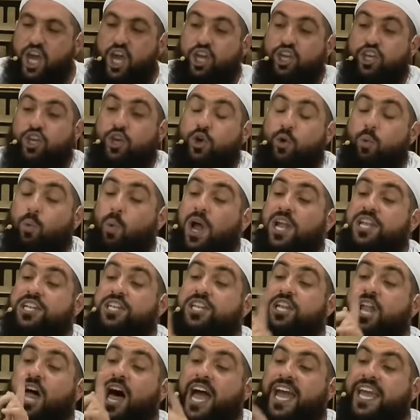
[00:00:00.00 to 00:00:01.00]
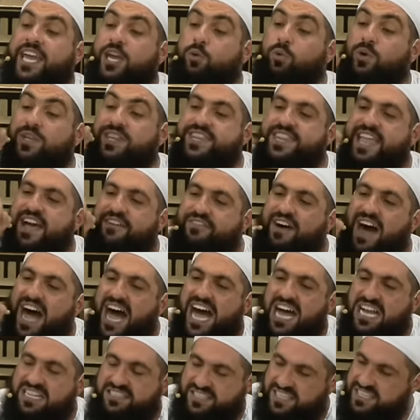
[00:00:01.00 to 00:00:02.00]
you, wallah, he would never
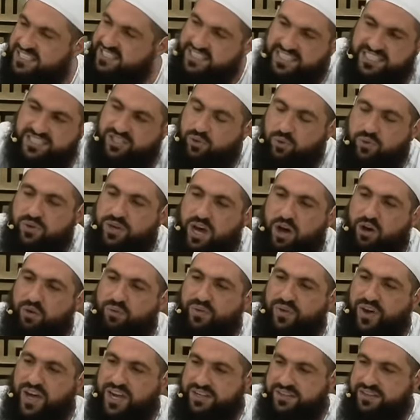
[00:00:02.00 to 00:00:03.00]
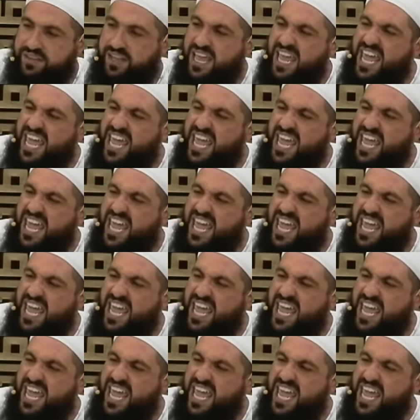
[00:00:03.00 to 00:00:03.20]
ask, is this sunnah or fard?